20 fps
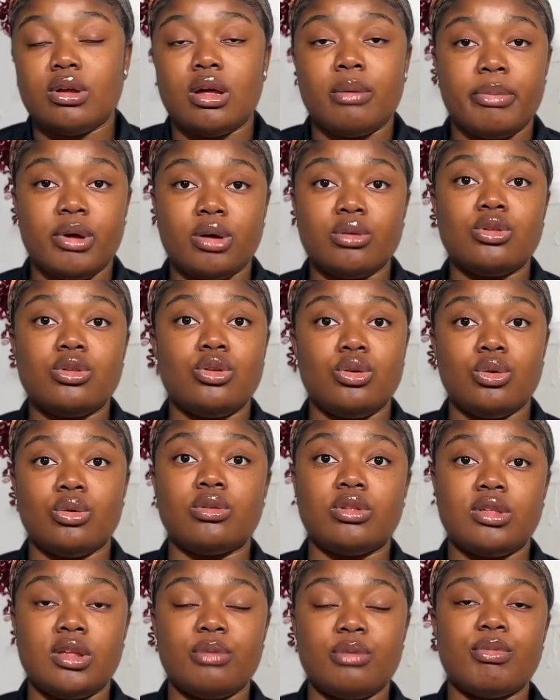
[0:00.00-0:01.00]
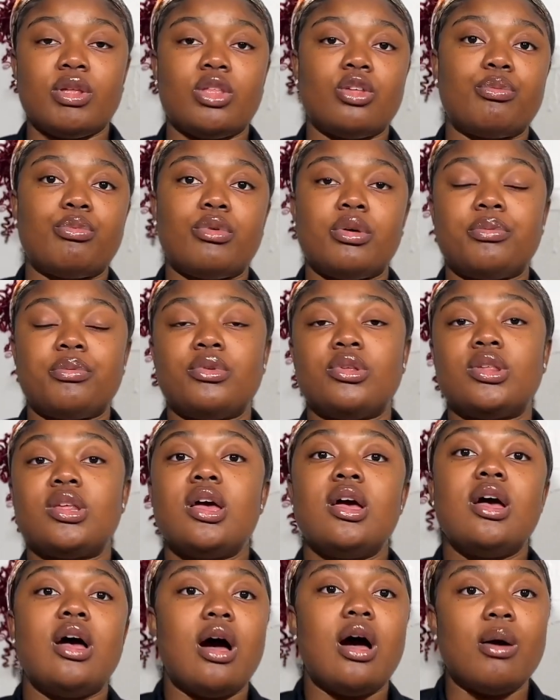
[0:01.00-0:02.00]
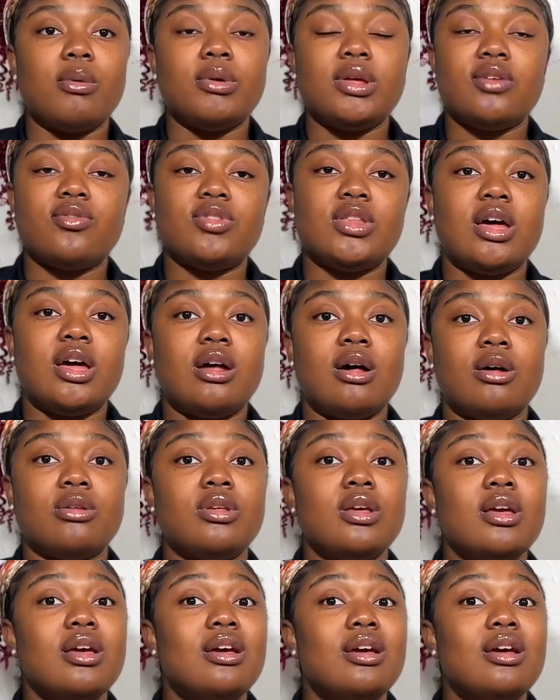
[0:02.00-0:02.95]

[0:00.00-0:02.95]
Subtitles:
about your statement of purpose, I will give that out.